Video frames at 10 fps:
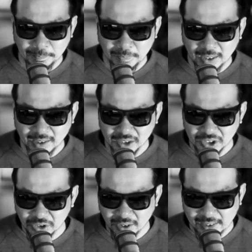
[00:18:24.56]
I get a
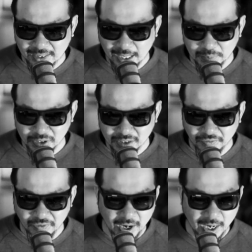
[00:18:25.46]
shot and it captures the
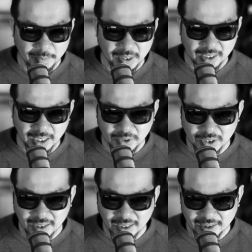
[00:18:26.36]
vibe and it
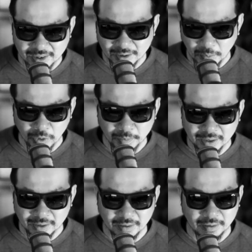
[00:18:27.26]
captures that in the
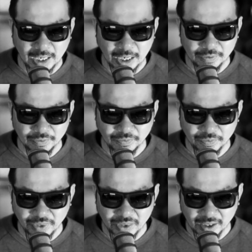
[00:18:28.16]
moment kind of
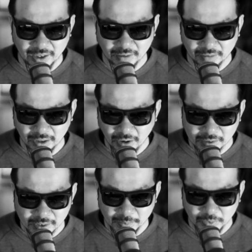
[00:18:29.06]
thing, the
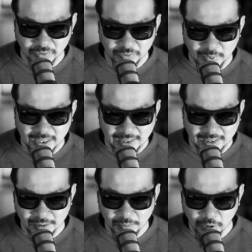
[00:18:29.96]
concept of being
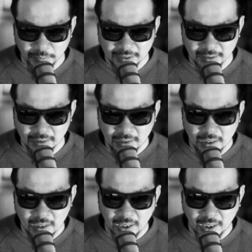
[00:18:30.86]
in the moment.
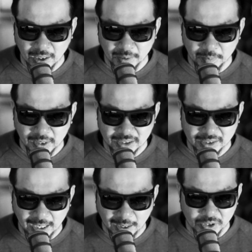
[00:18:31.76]
It just
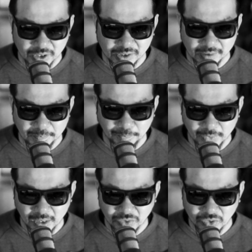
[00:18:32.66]
captures it
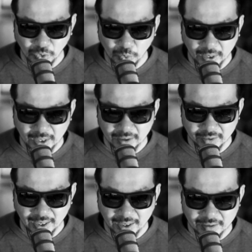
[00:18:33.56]
so well
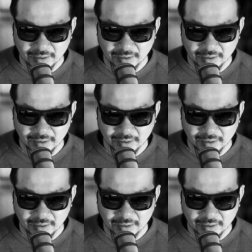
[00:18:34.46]
that